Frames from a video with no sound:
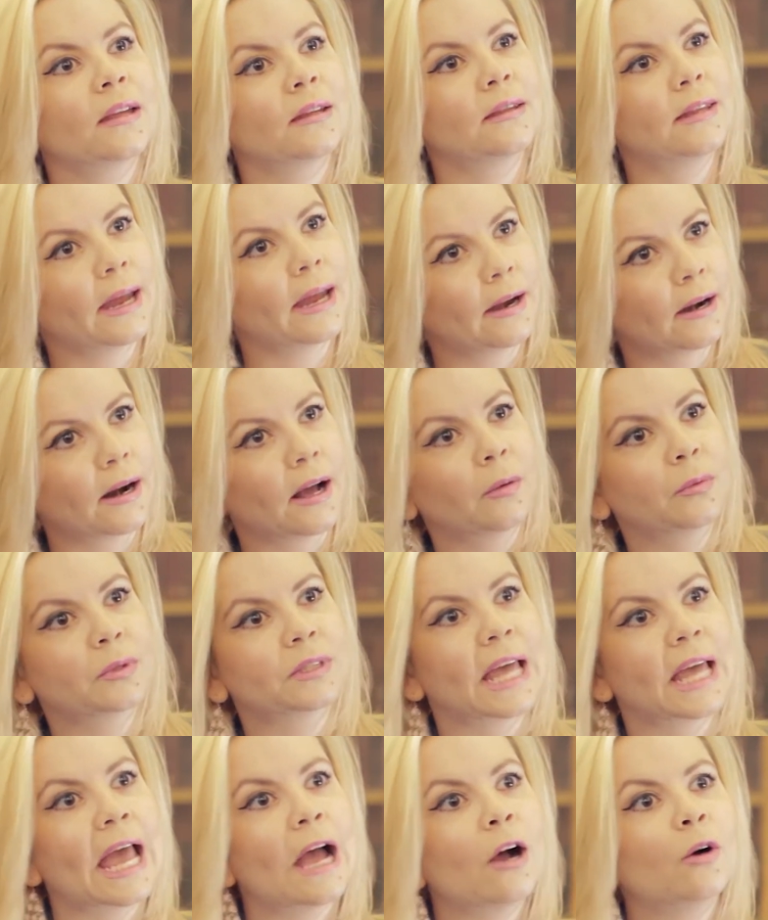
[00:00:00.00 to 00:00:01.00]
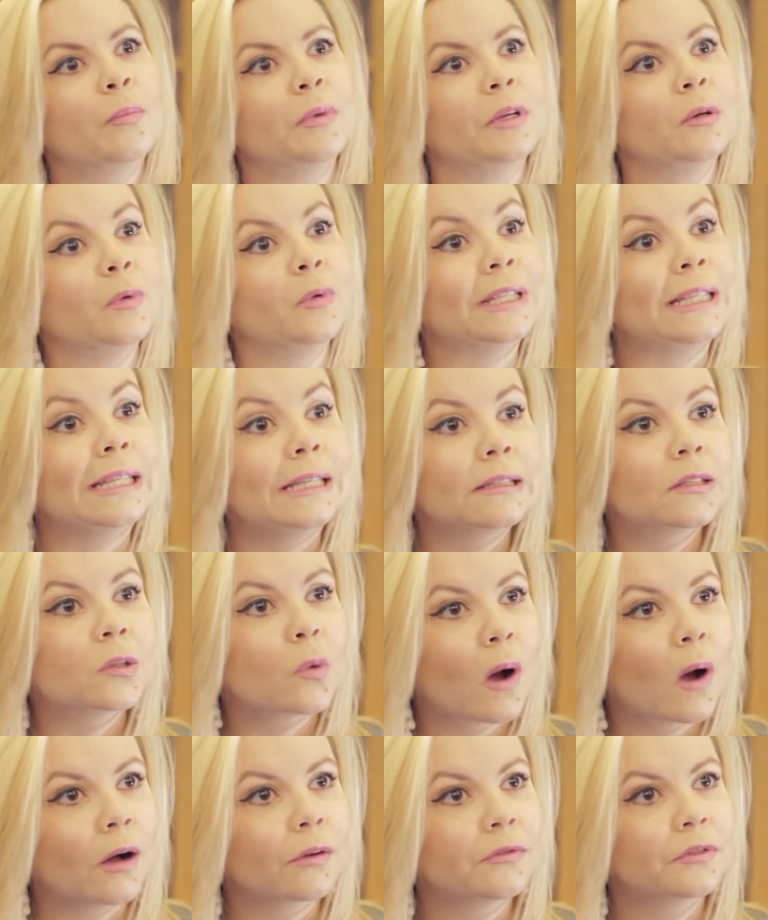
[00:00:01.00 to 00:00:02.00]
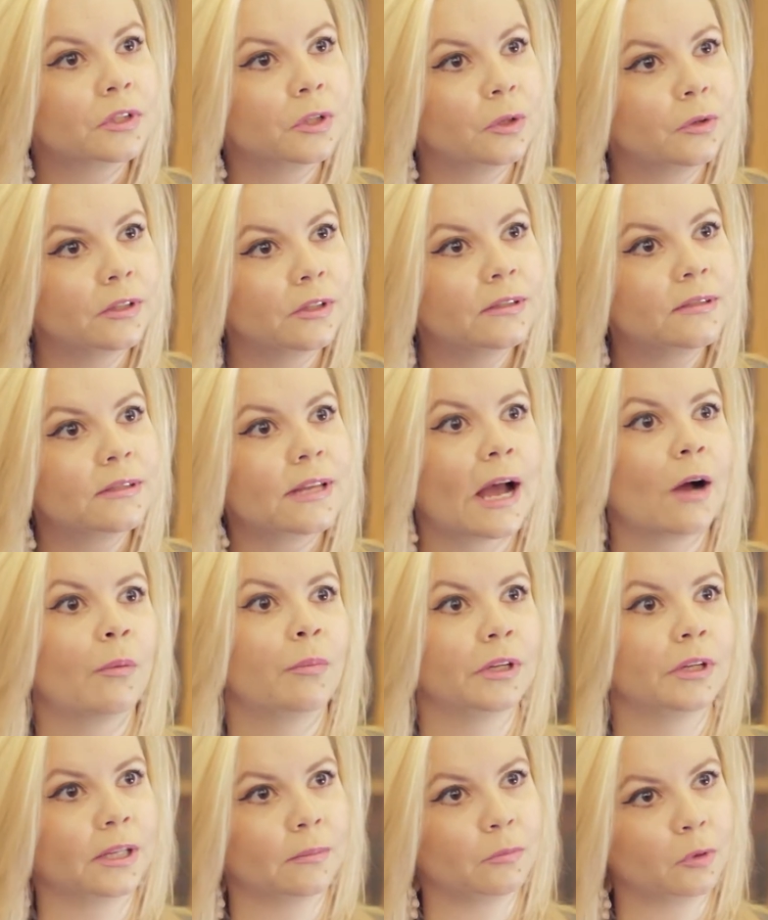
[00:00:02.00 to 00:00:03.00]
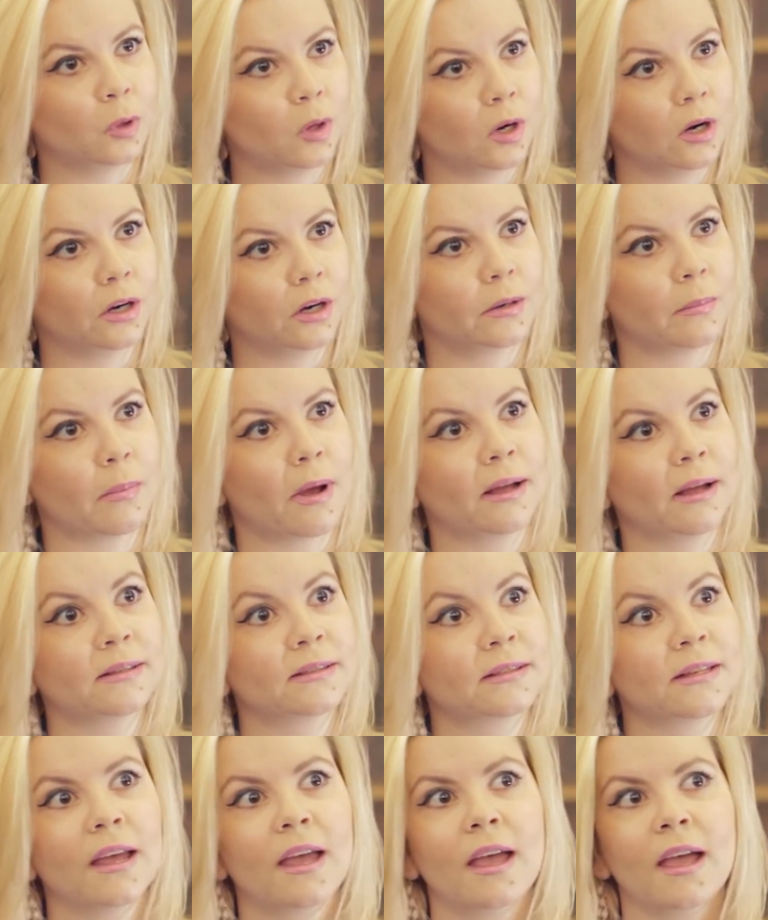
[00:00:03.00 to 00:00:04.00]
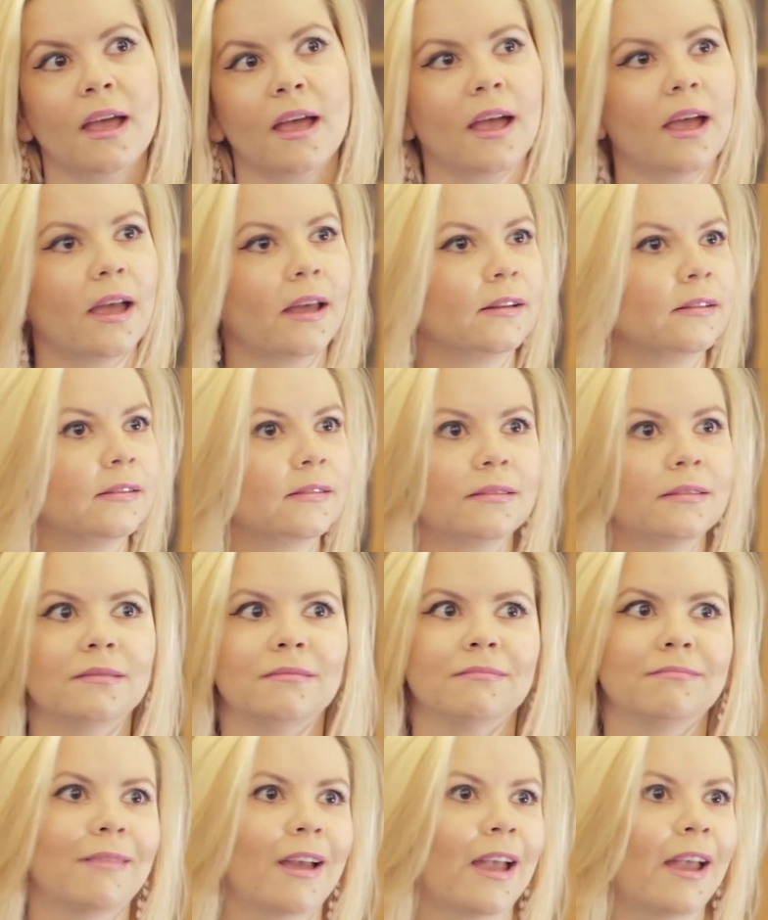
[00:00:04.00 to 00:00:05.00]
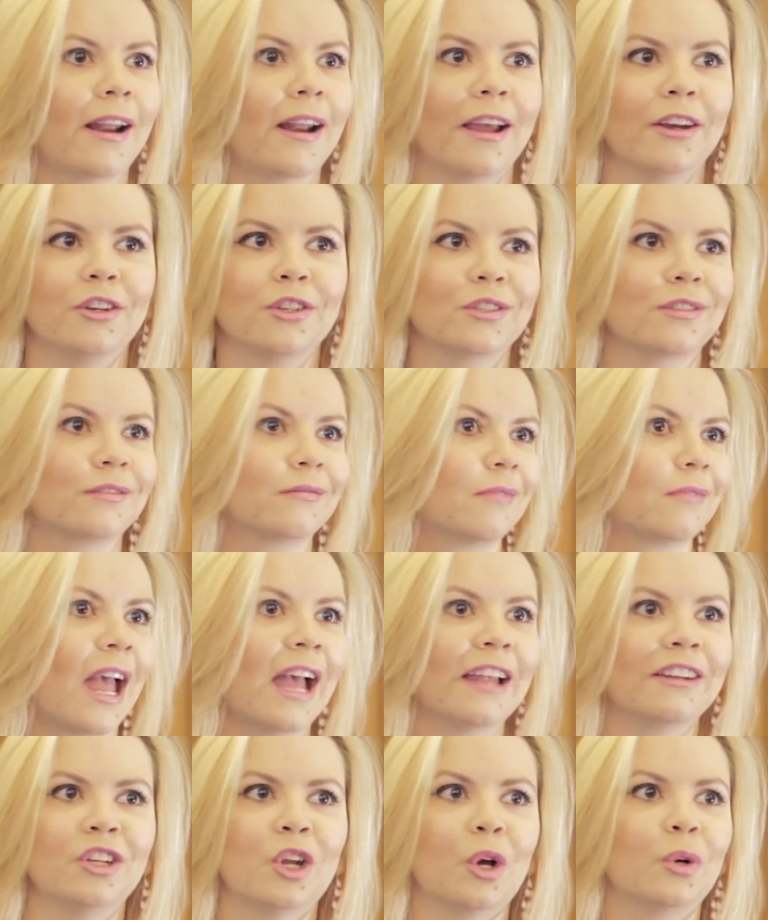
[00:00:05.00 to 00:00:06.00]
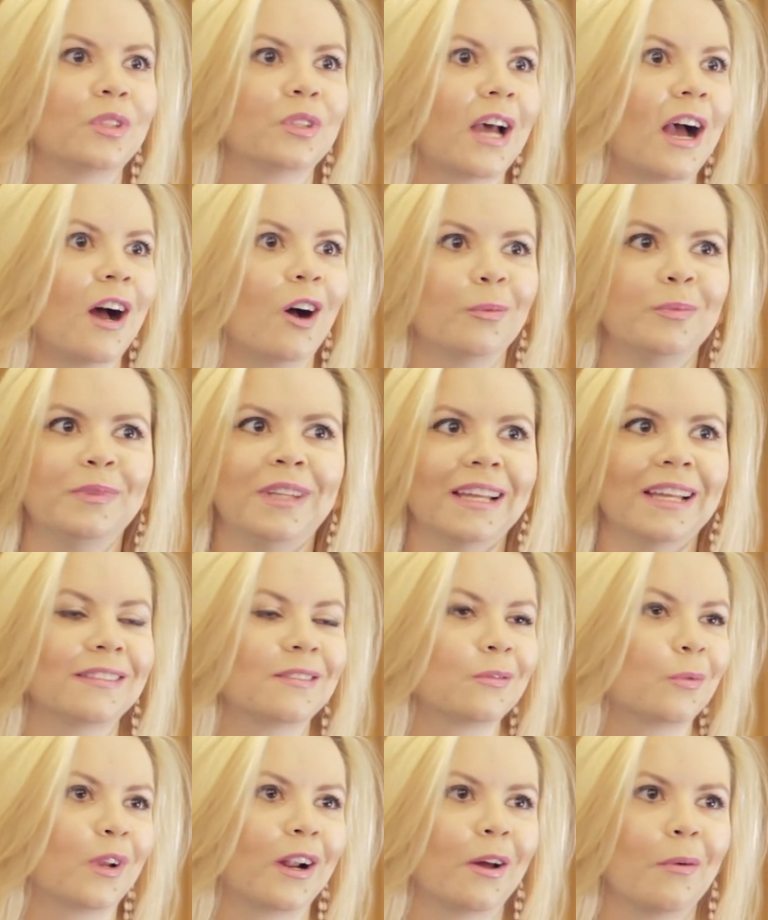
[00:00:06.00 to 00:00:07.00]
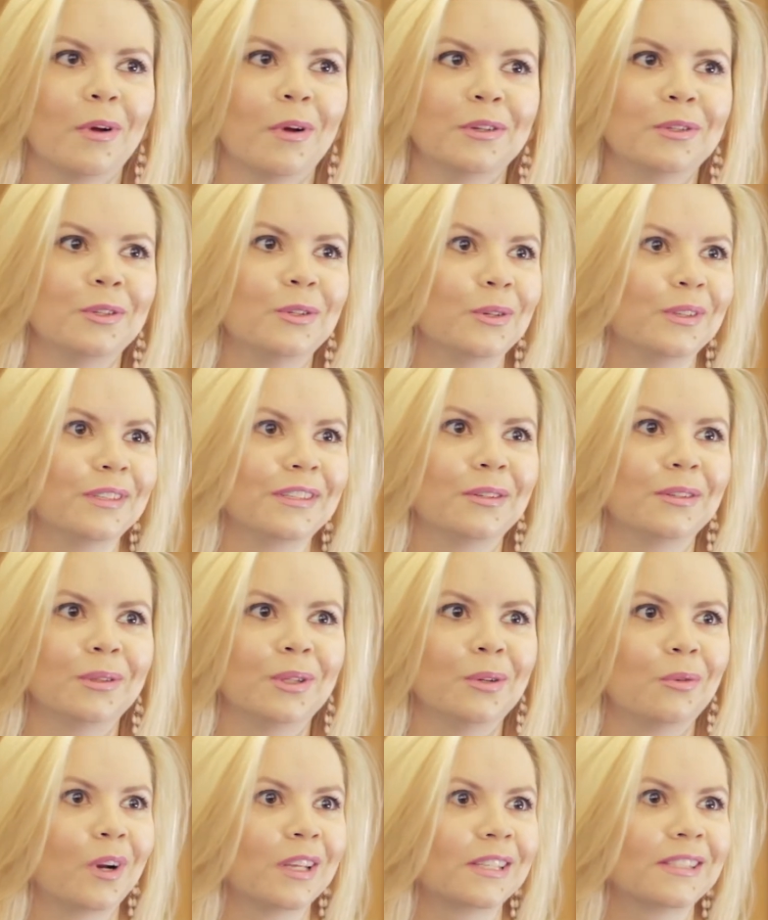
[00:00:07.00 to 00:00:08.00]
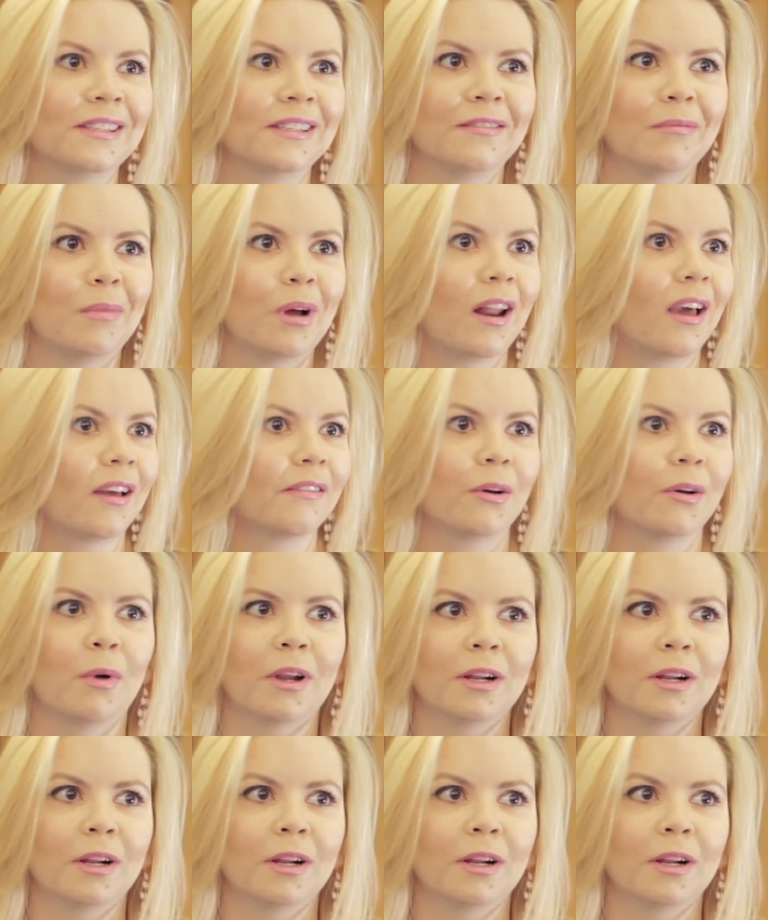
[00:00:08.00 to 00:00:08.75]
There, I was helping with year 12 students, helping them to learn maths, and and I just had no doubt that's what I want to do until the rest of my life. I